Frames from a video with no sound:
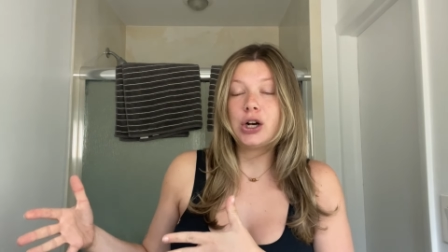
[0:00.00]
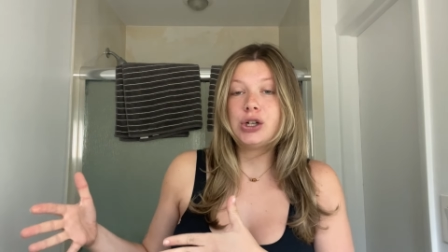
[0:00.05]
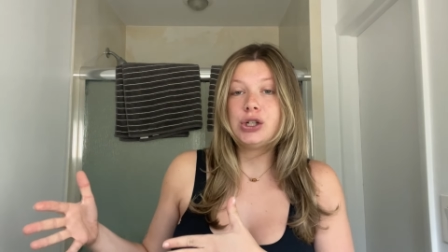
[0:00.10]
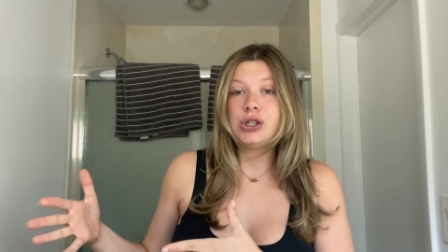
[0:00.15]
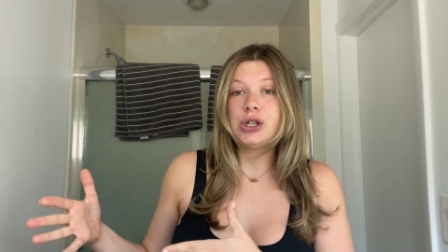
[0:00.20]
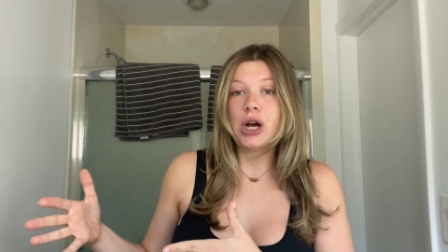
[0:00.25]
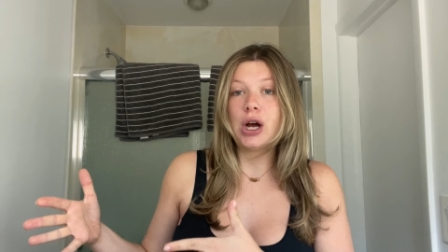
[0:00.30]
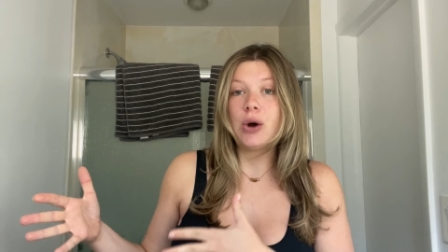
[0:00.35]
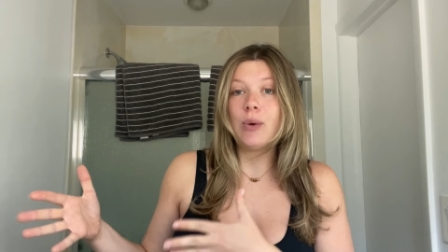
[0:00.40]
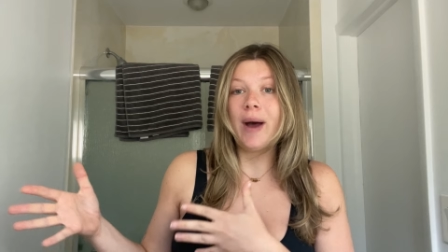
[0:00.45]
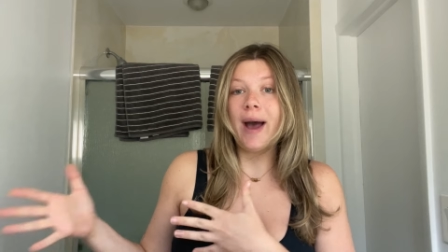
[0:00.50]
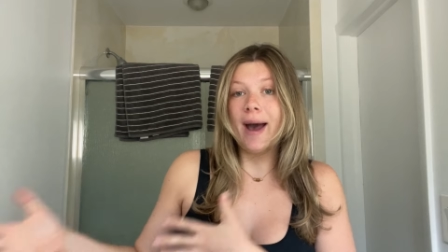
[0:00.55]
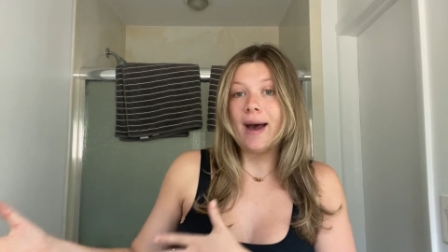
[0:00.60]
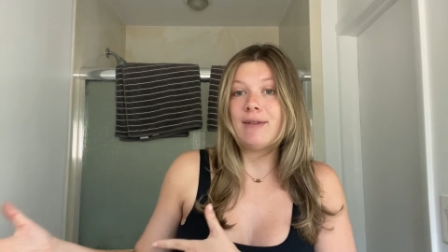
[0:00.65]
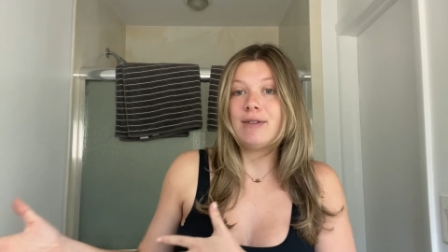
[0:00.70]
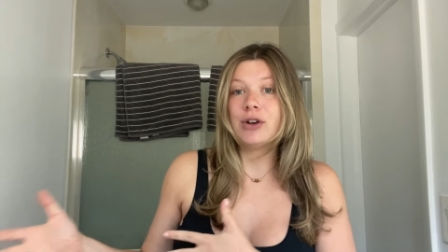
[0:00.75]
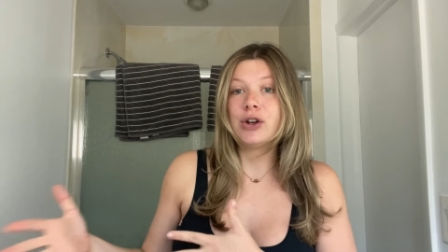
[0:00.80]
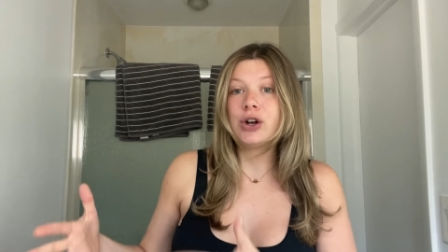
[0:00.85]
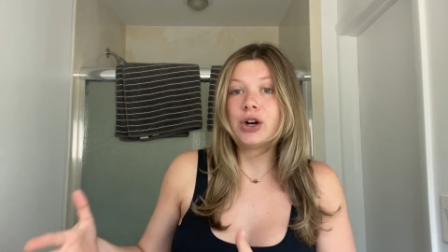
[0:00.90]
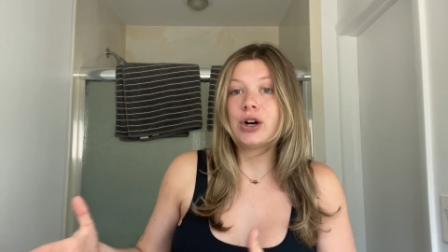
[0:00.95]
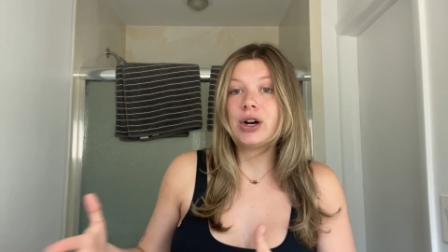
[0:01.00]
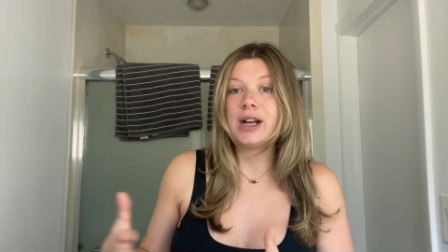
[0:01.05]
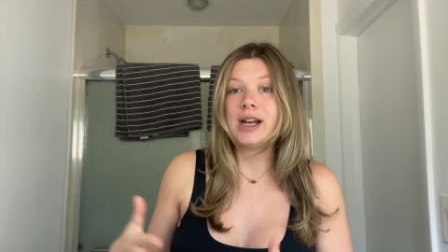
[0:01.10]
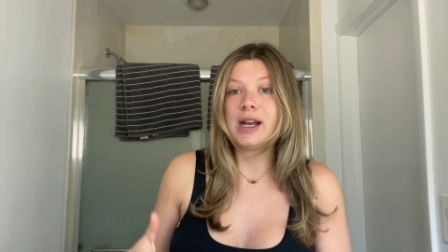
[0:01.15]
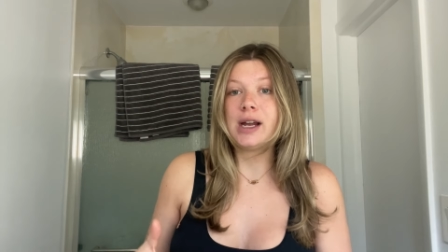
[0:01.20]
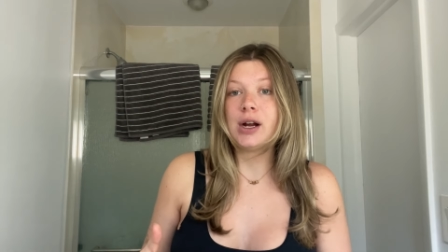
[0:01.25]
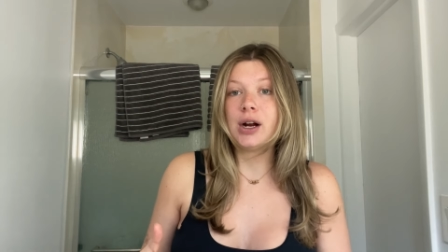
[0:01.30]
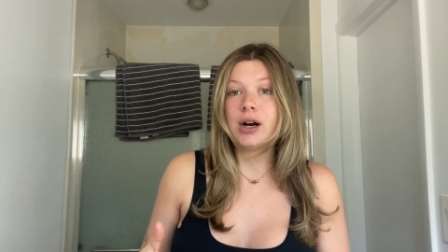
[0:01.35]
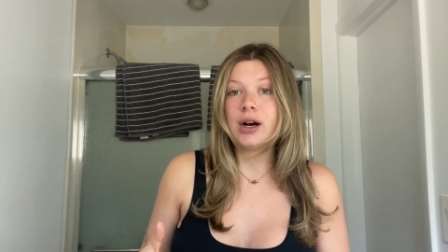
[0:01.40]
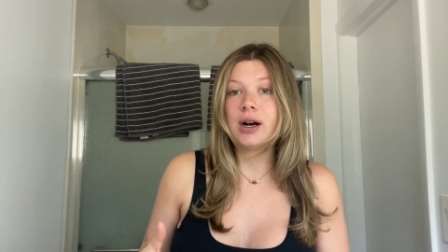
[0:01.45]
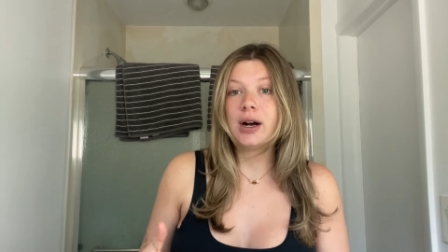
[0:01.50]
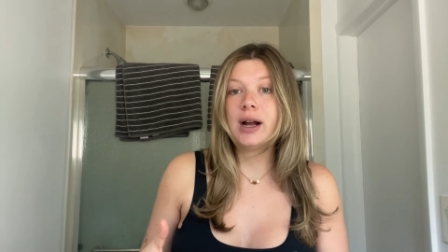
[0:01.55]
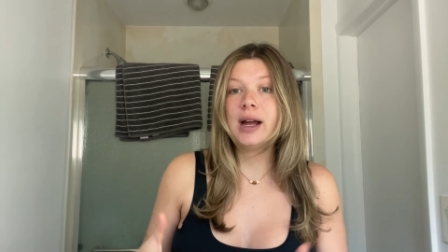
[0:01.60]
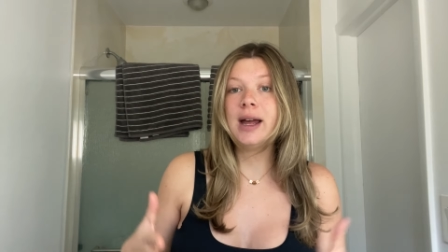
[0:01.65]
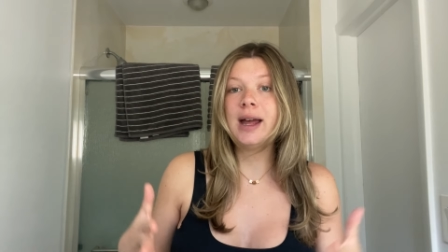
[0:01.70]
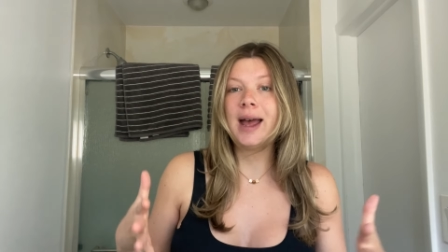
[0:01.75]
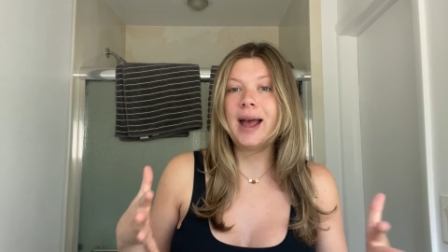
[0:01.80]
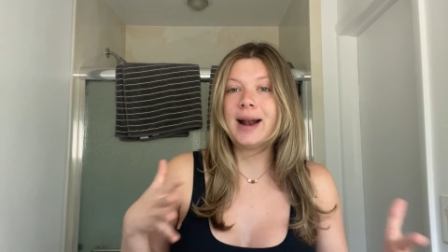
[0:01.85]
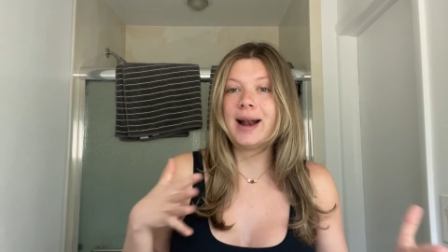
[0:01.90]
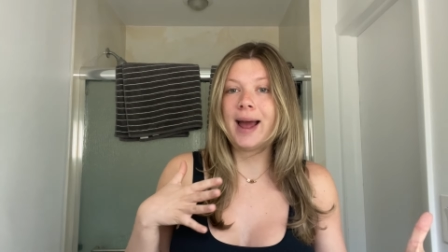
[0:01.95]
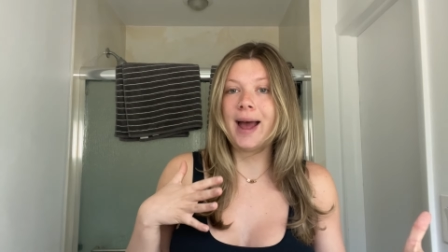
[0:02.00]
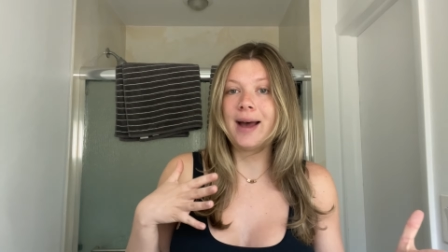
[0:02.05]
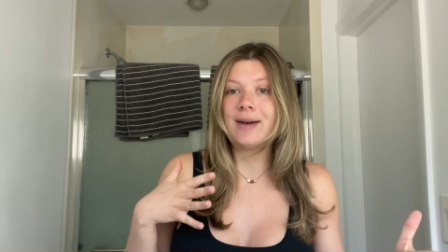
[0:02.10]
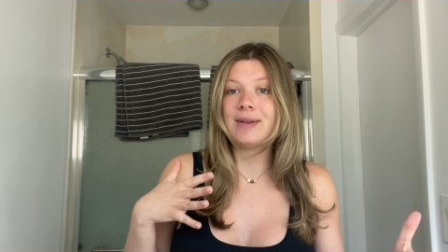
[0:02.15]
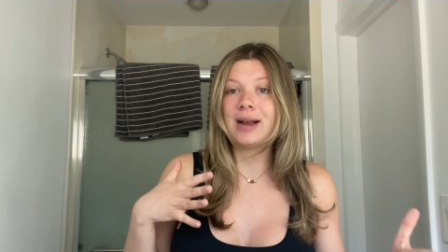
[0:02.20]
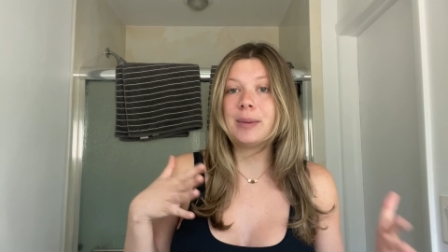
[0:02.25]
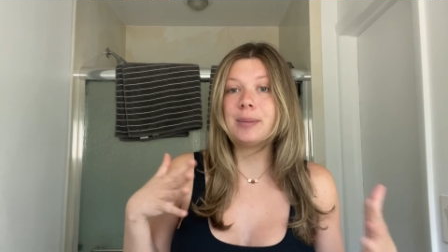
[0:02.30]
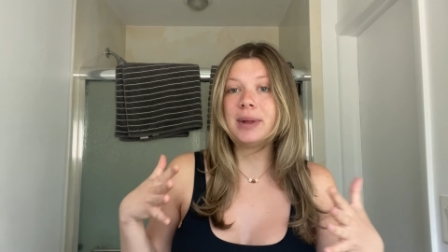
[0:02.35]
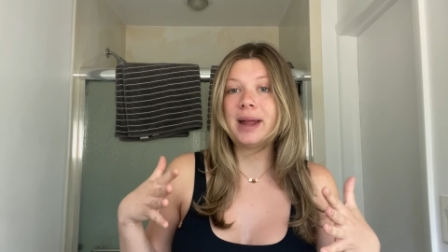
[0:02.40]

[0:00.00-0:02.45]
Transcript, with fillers: So having her here and having